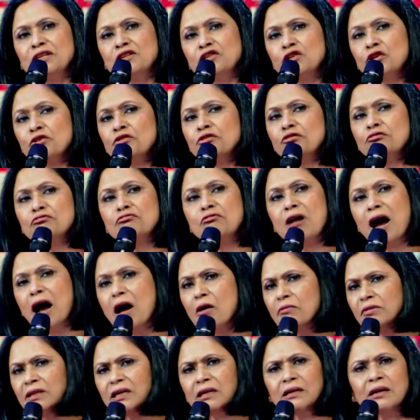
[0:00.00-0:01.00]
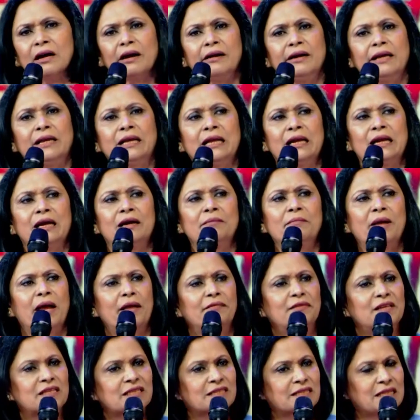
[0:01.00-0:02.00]
So throughout the curriculum
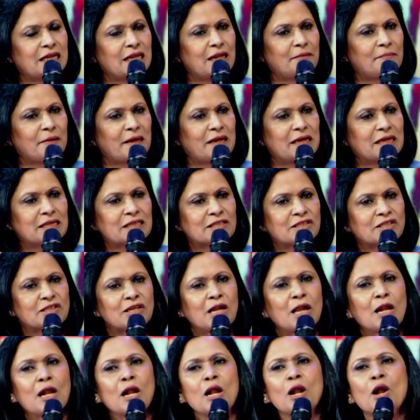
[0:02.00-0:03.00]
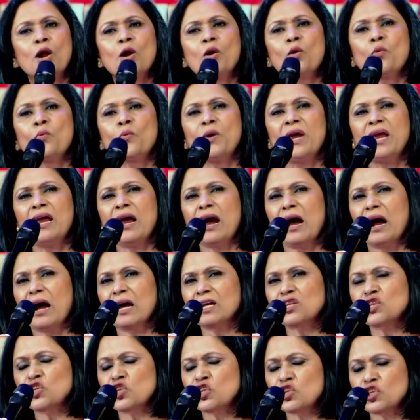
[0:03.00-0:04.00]
and the syllabus, we are
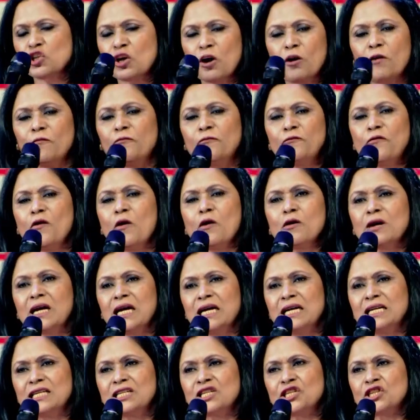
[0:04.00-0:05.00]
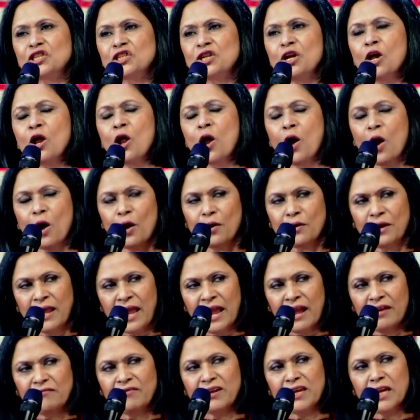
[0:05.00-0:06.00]
so focused on
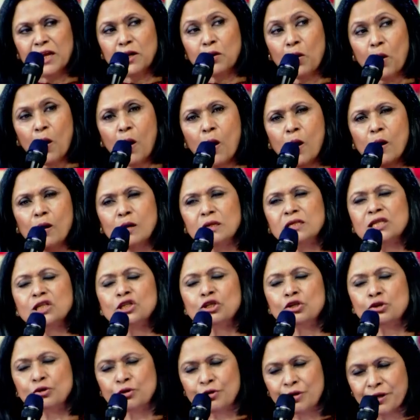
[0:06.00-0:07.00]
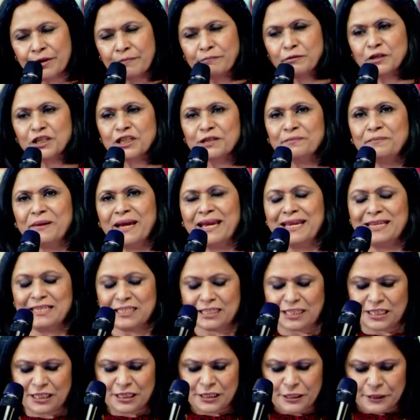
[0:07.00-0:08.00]
having it all
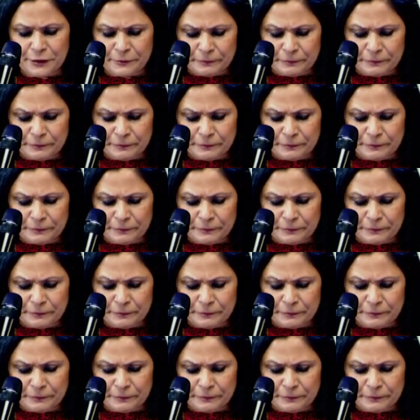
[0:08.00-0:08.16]
scripture-based.